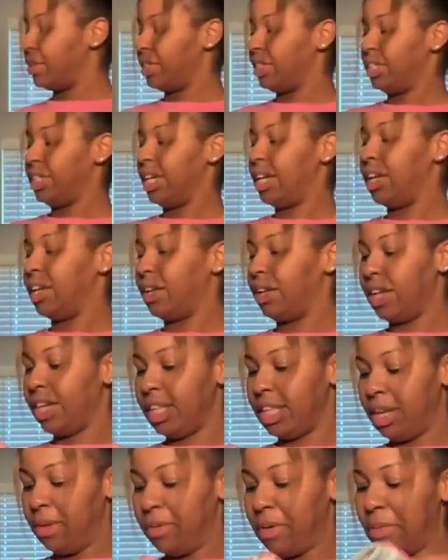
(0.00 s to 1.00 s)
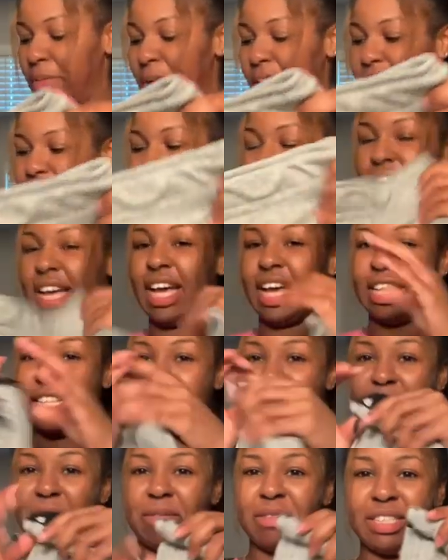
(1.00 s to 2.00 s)
sale and they were my size.
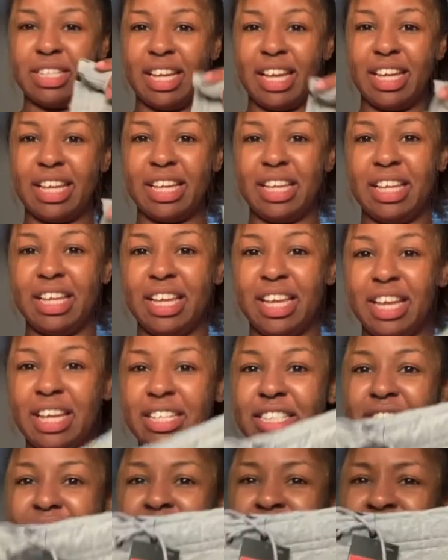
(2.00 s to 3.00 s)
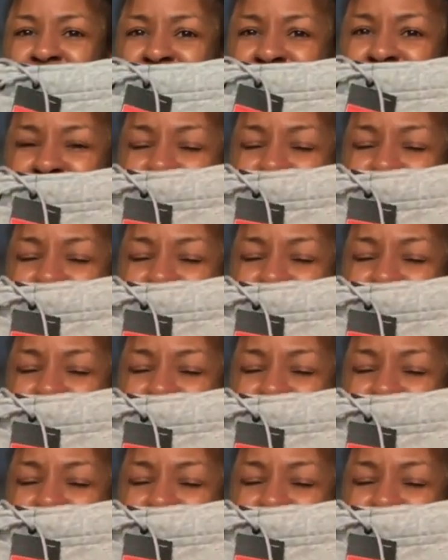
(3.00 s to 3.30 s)
So I was like, yes. They